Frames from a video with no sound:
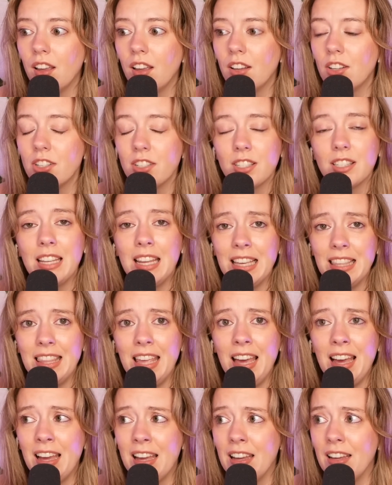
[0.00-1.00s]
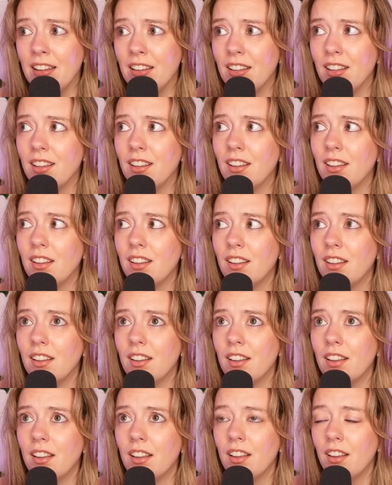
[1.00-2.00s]
Just like that.
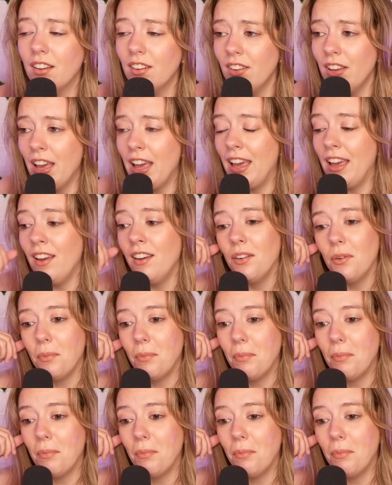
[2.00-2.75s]
Okay.